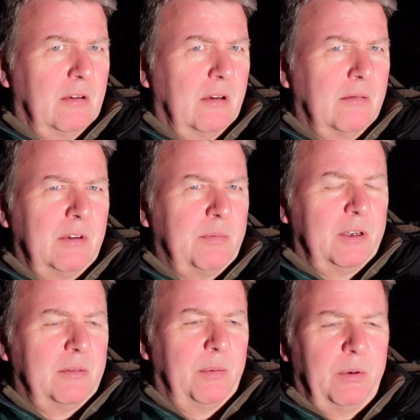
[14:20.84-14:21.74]
aren't we
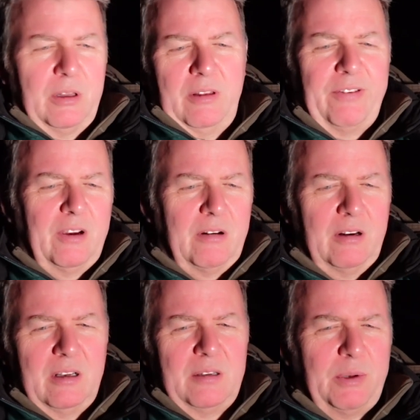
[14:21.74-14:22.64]
supposed to be putting the fire
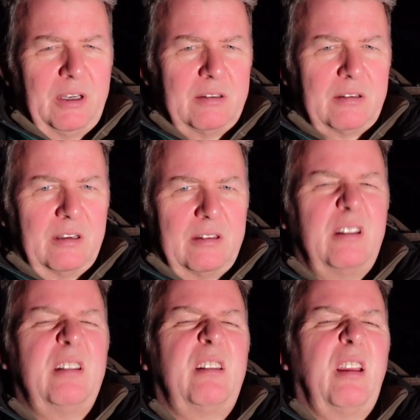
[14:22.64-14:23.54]
in those baskets?
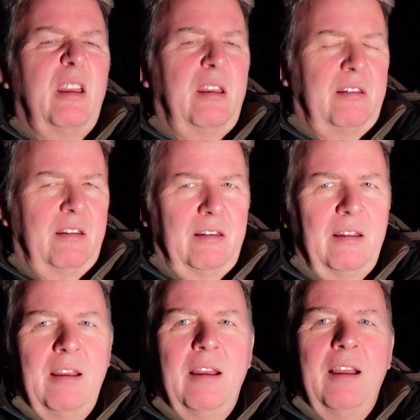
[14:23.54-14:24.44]
And he said,
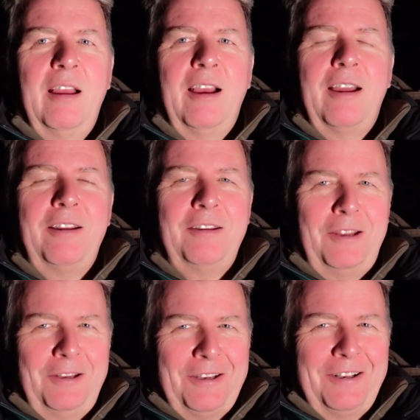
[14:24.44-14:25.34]
and
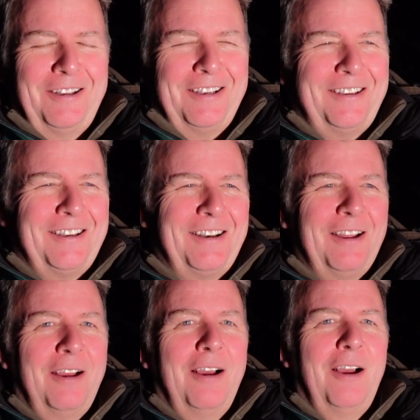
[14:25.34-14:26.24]
he said this, he said,
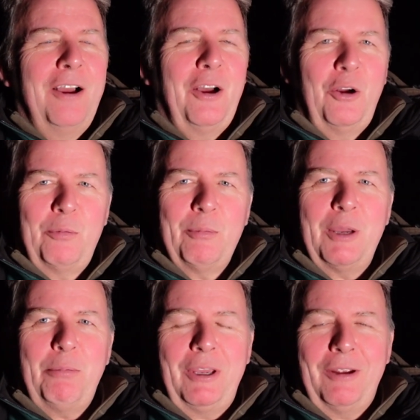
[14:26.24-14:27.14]
hold
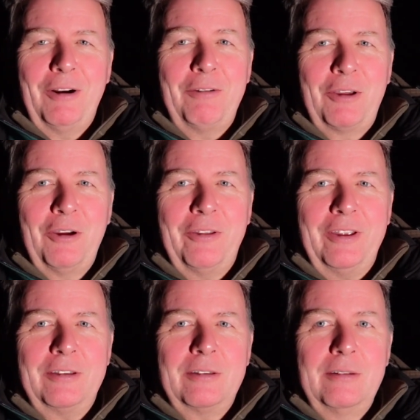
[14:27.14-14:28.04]
my beer, I've got
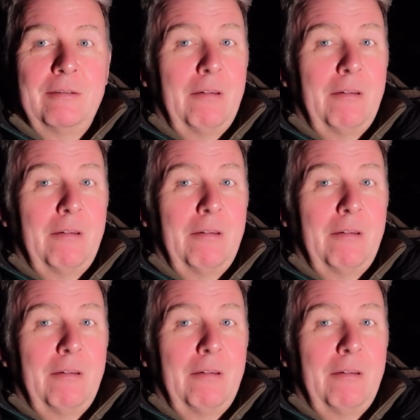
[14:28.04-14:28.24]
this.